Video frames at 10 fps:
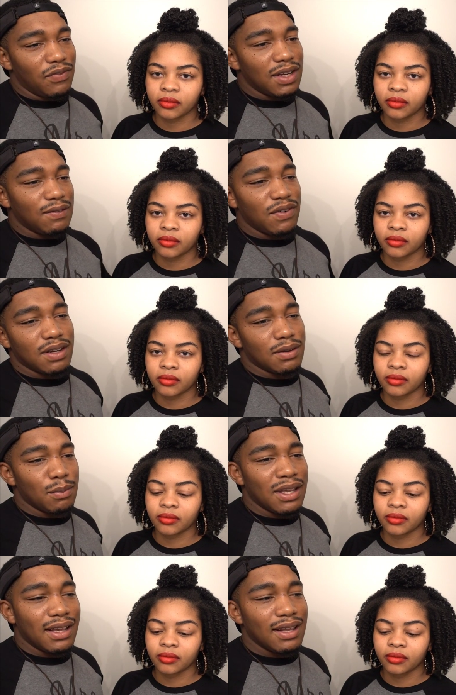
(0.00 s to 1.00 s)

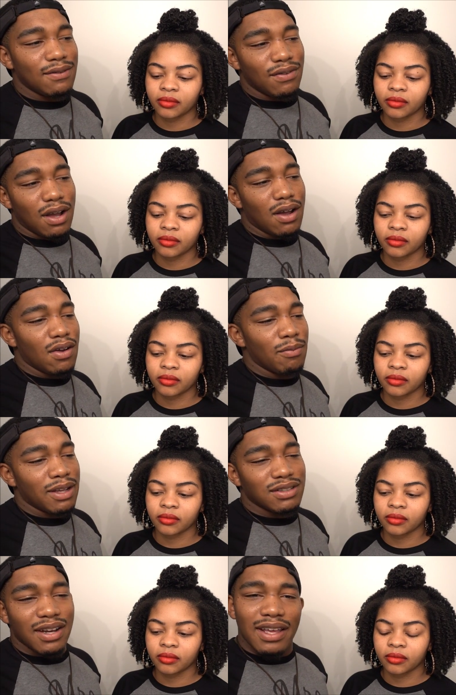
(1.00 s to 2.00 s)
Speaker 1: 50-50 be get involved
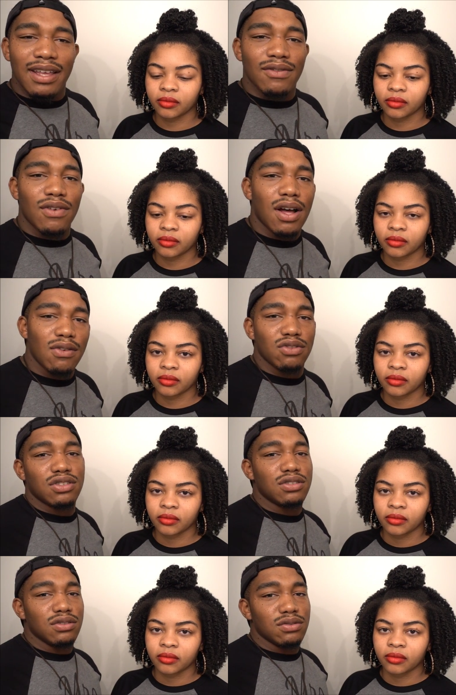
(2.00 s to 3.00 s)
make sure they get involved
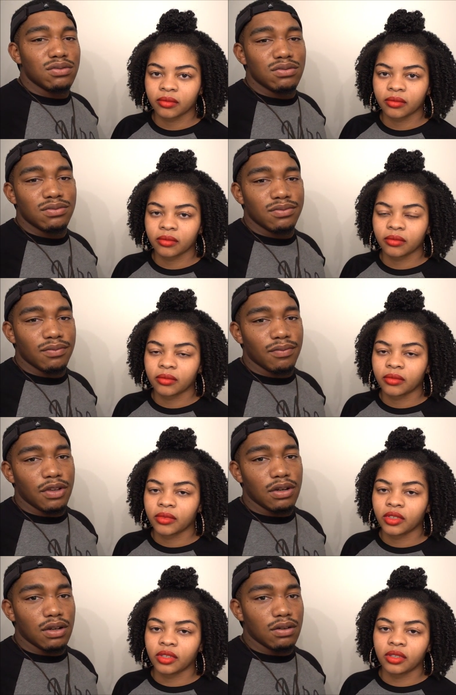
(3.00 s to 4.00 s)
with you
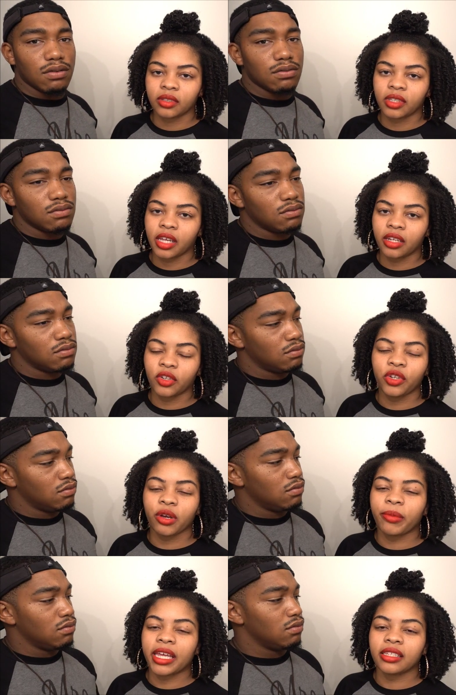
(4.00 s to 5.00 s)
Speaker 2: you know. Yeah, do
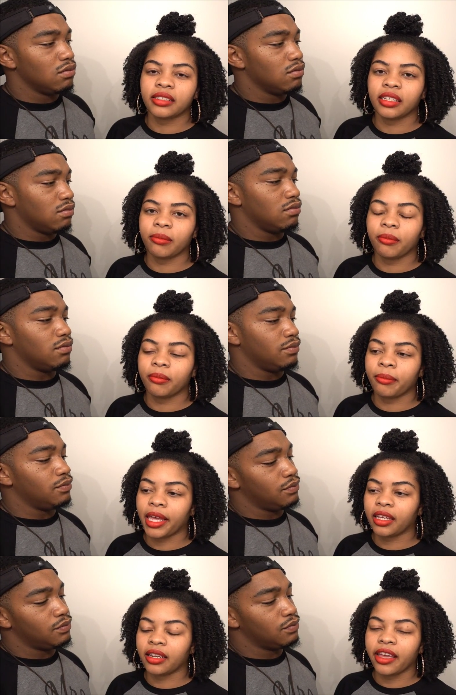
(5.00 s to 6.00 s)
your best to
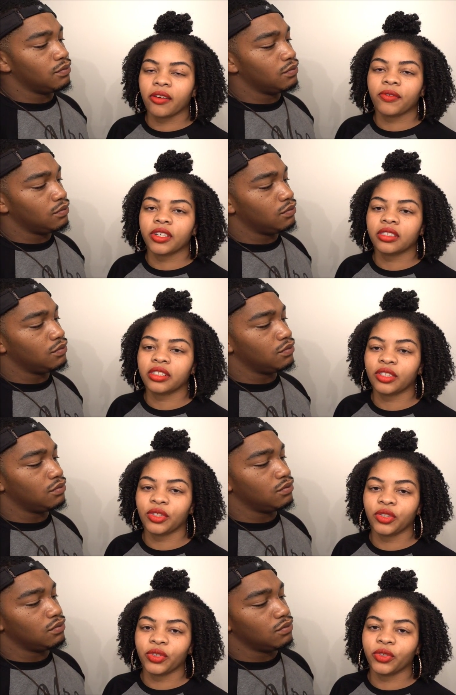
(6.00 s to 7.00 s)
make an effort to
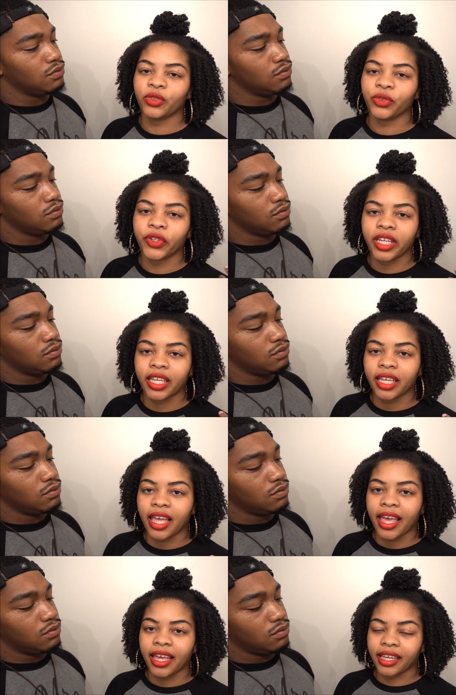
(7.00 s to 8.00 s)

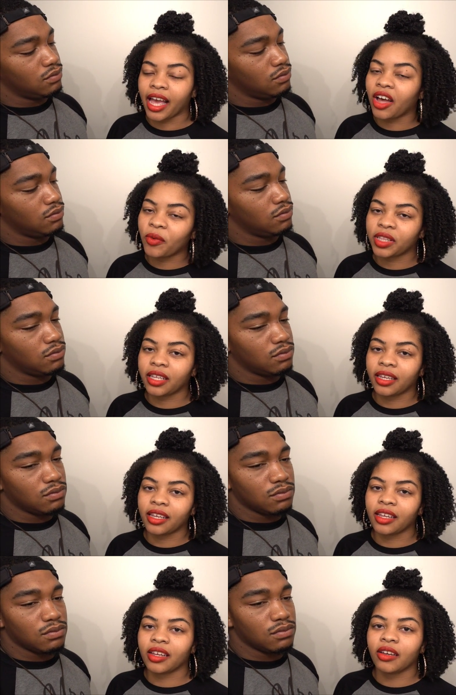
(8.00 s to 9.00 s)
hang out with
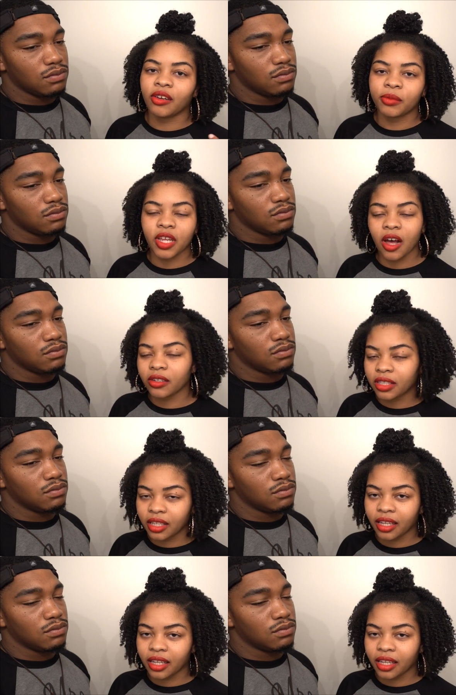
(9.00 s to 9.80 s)
them, talk to